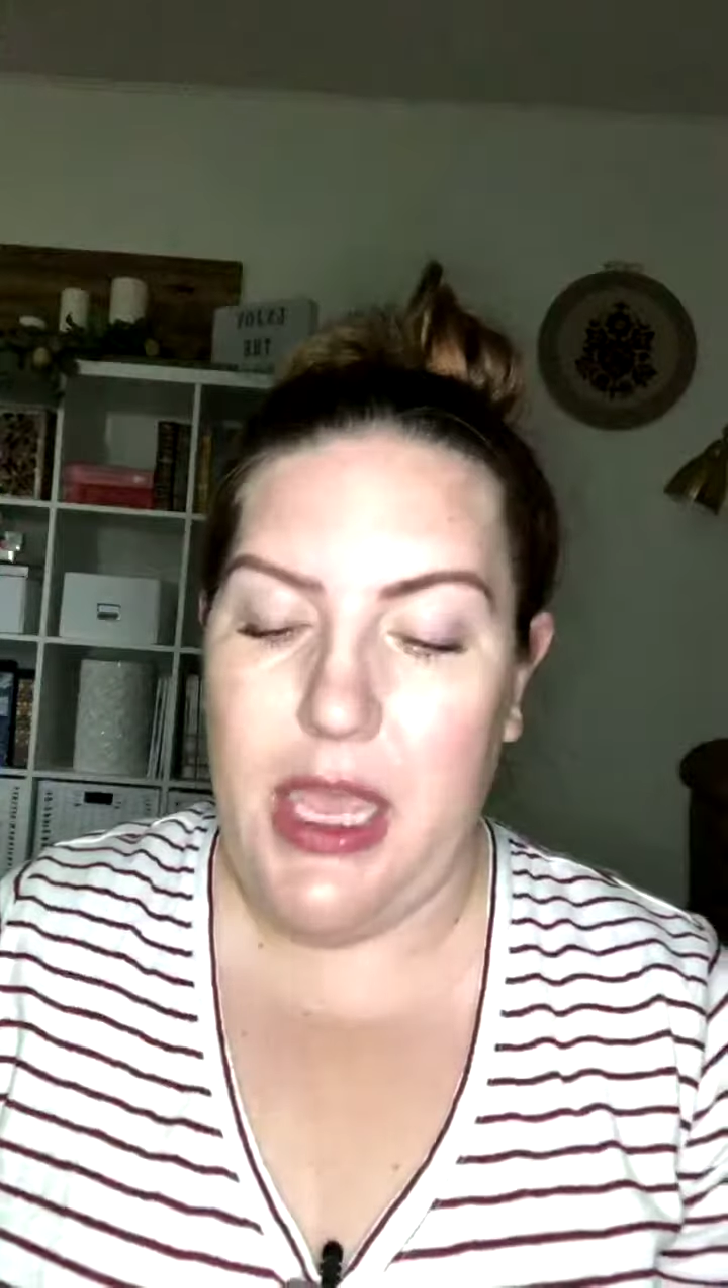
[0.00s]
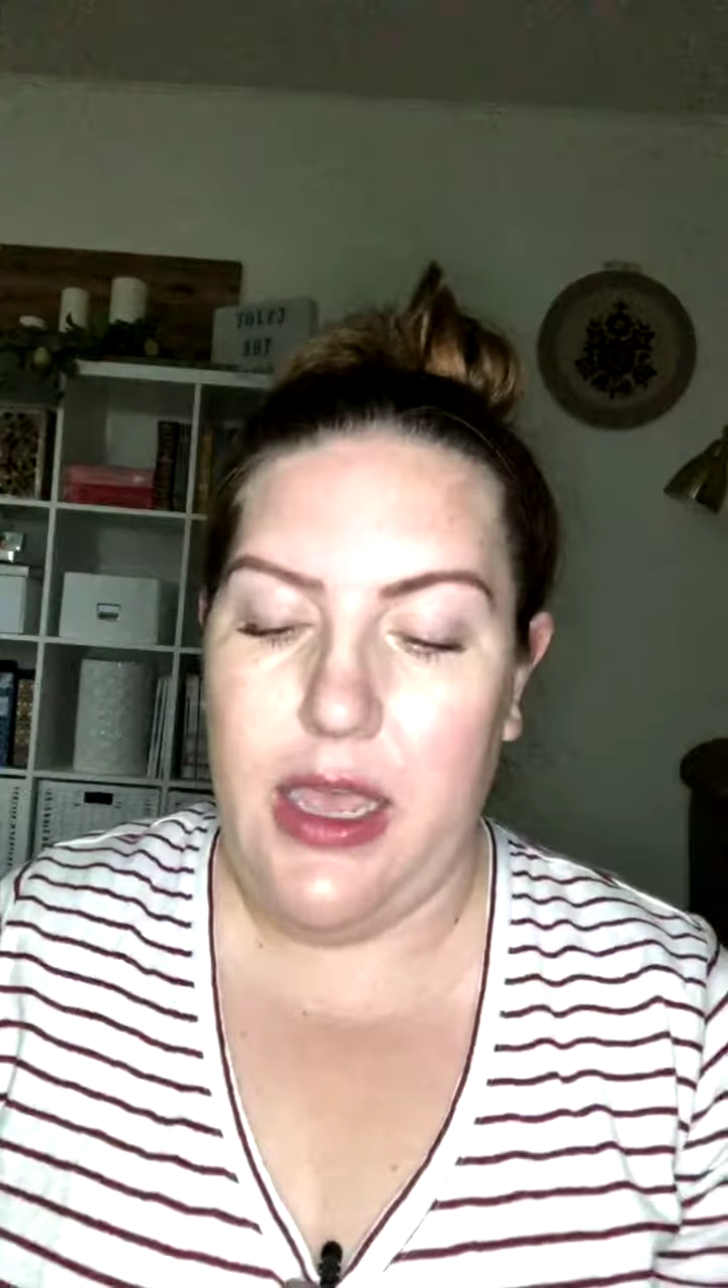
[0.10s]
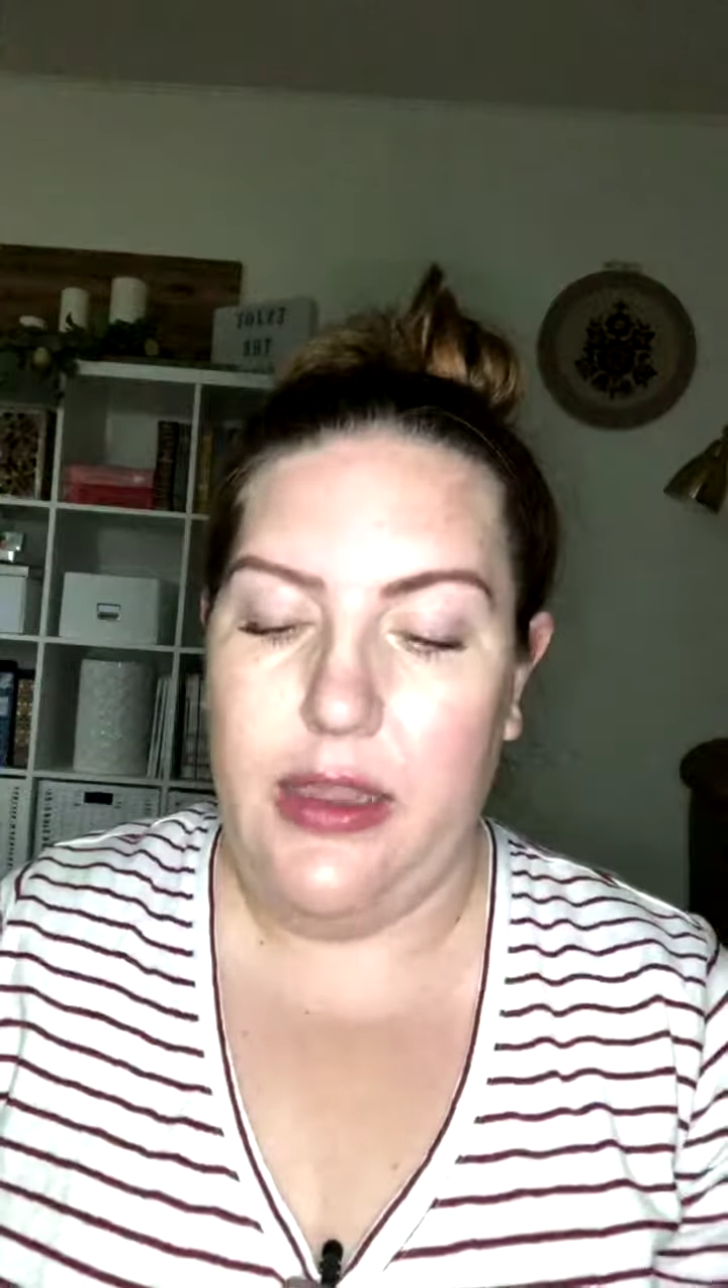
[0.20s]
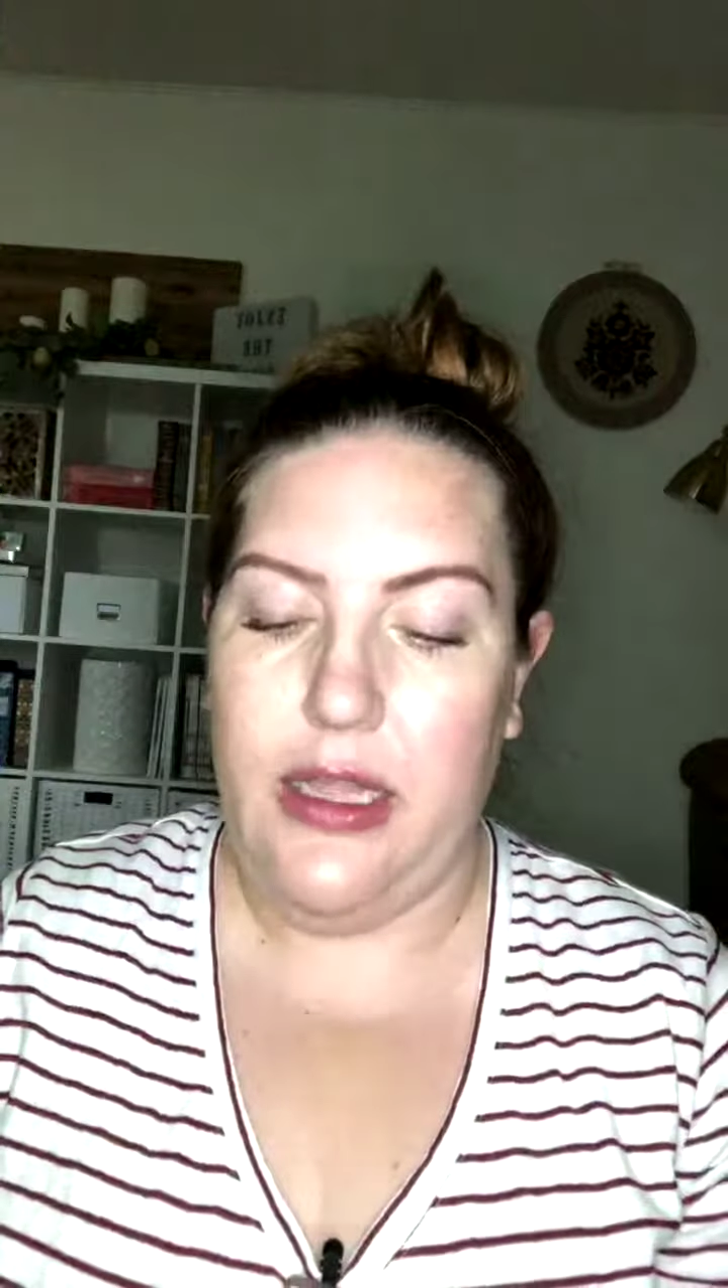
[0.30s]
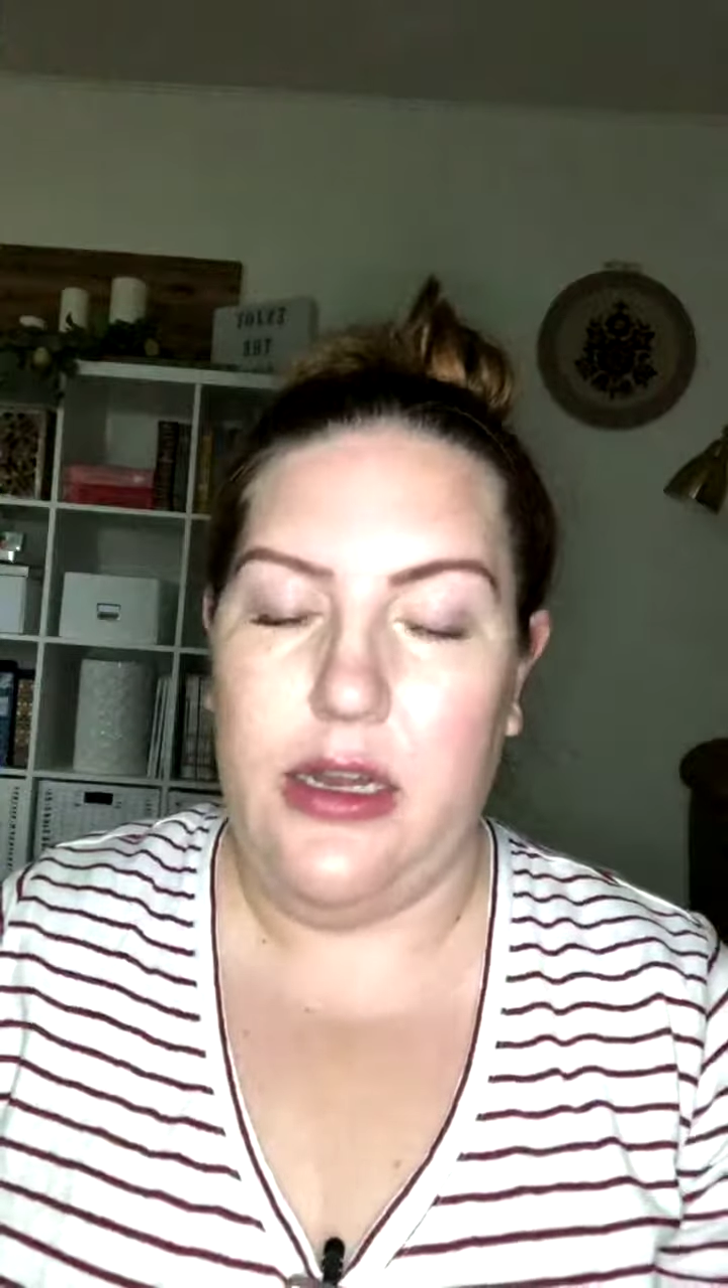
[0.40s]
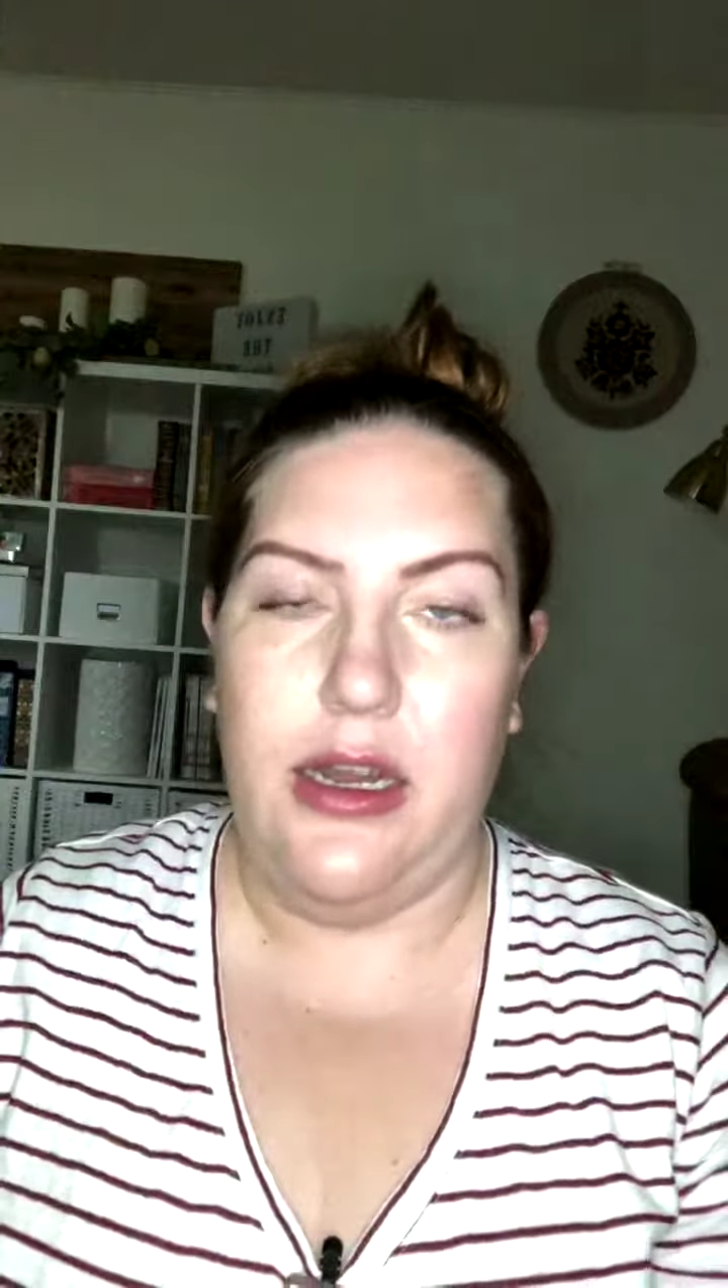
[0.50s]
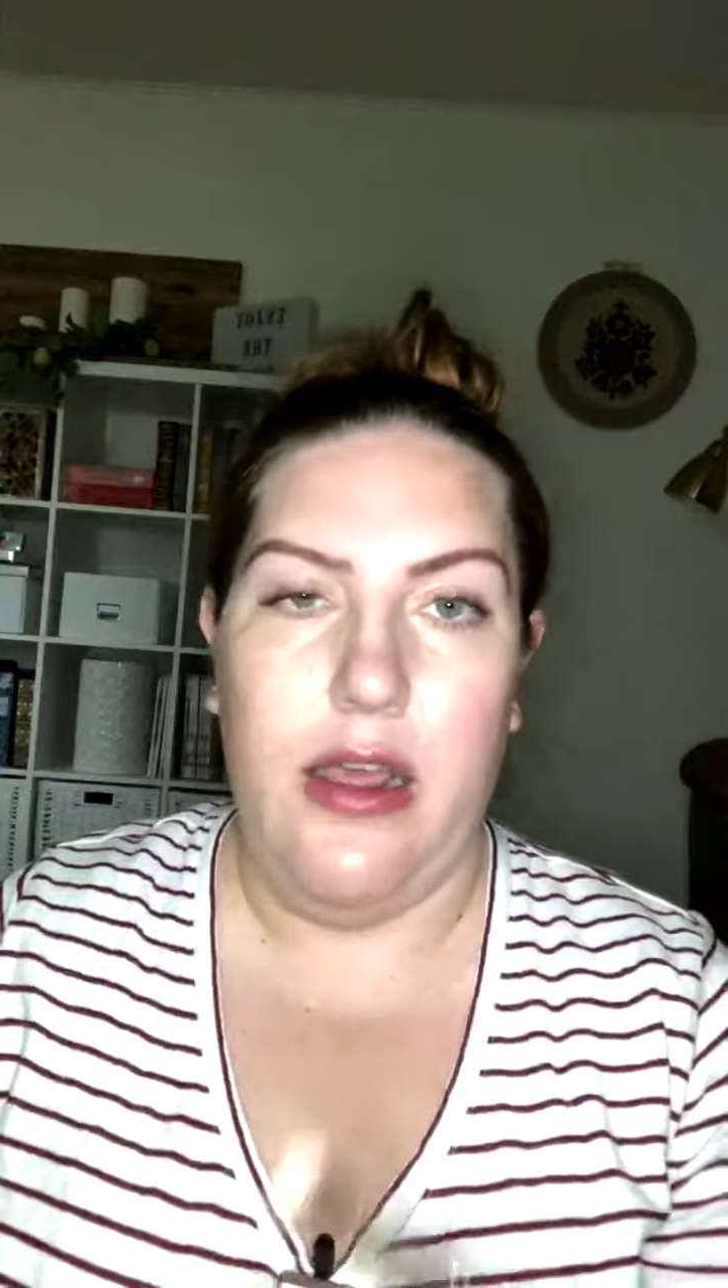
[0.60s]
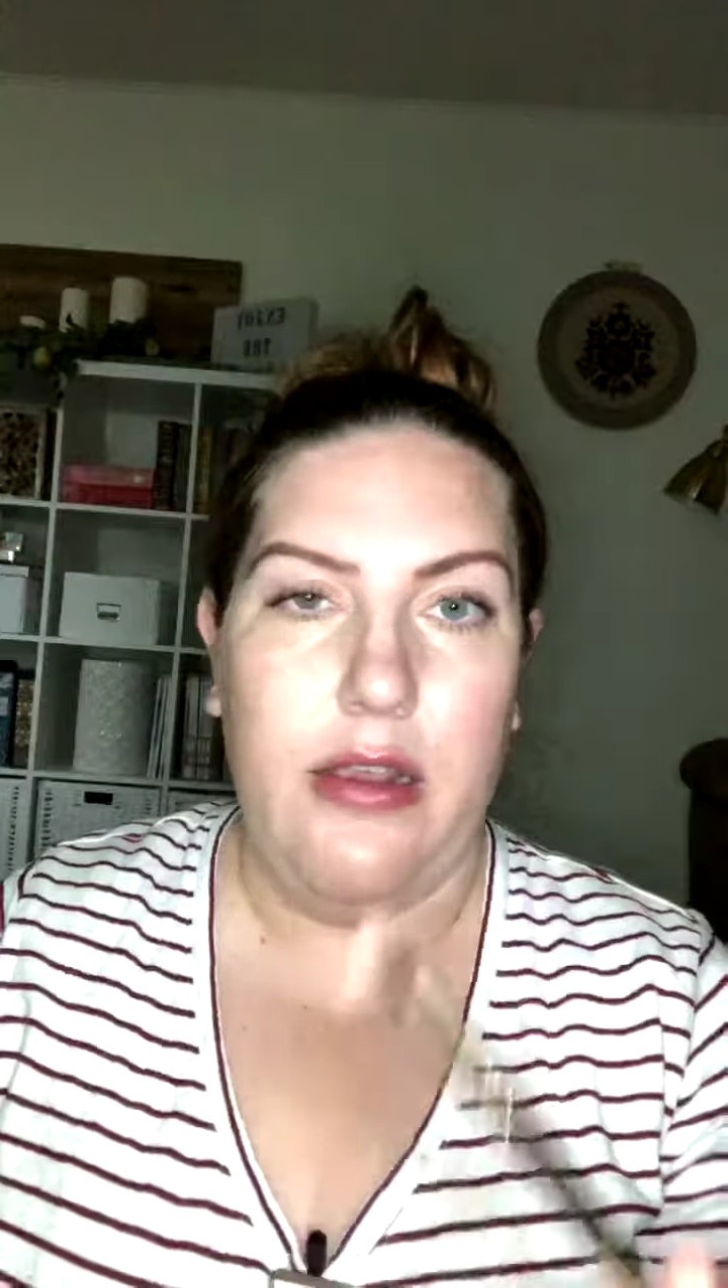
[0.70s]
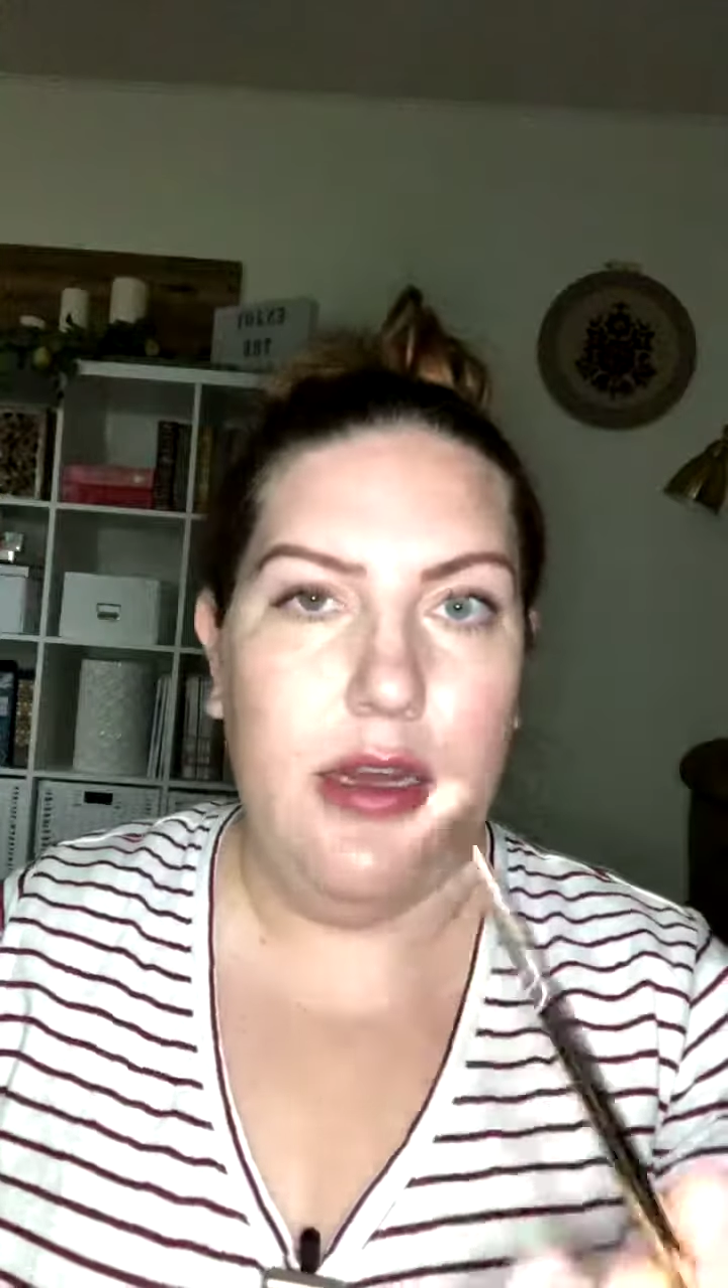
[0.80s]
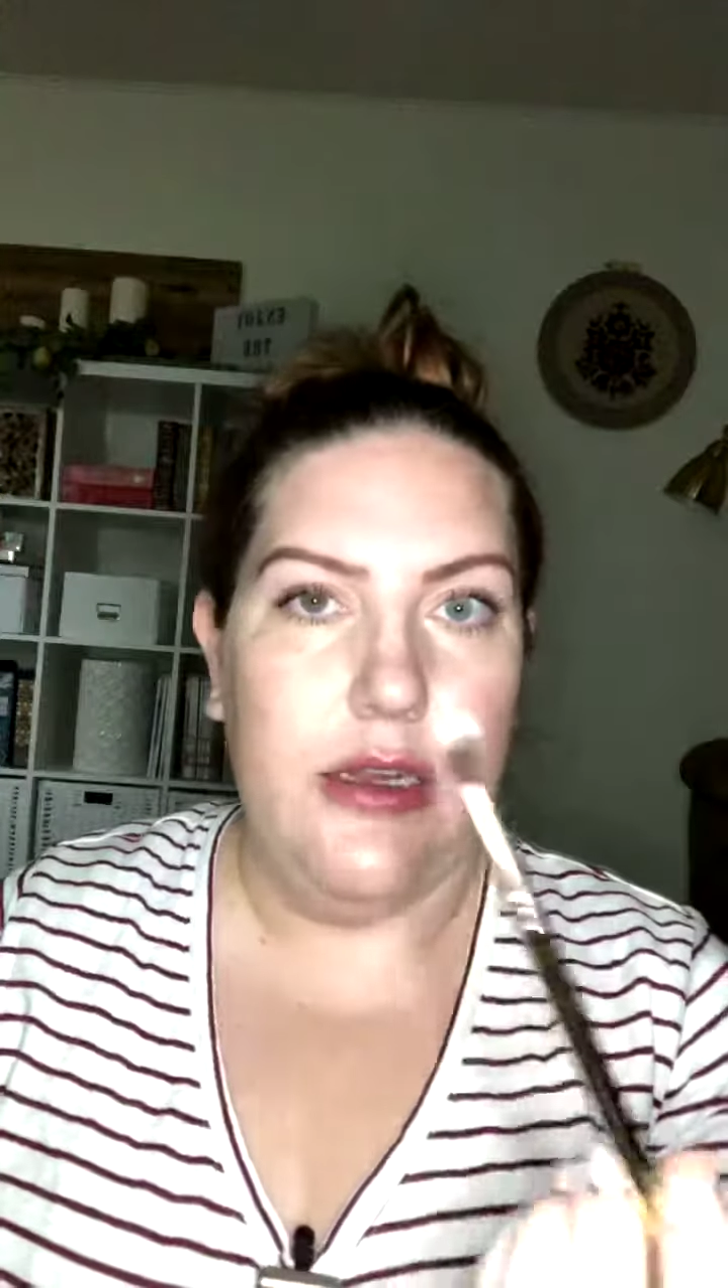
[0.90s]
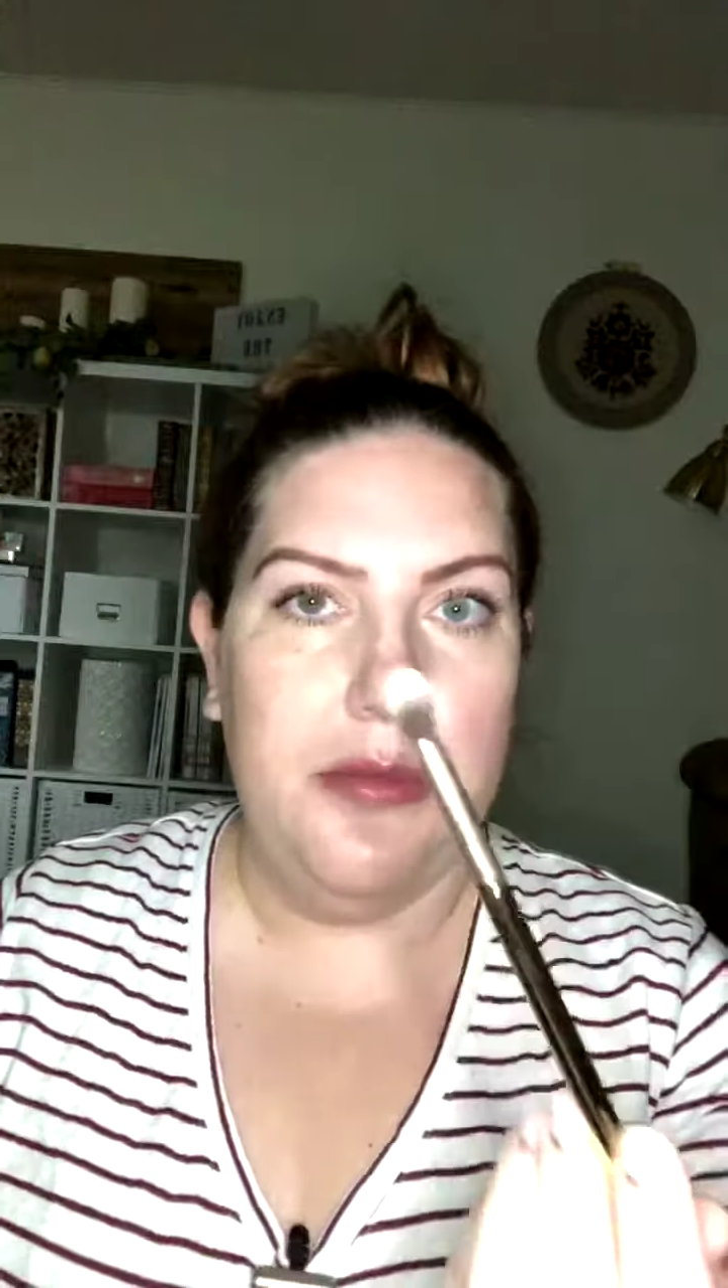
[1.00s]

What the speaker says: highlighter color.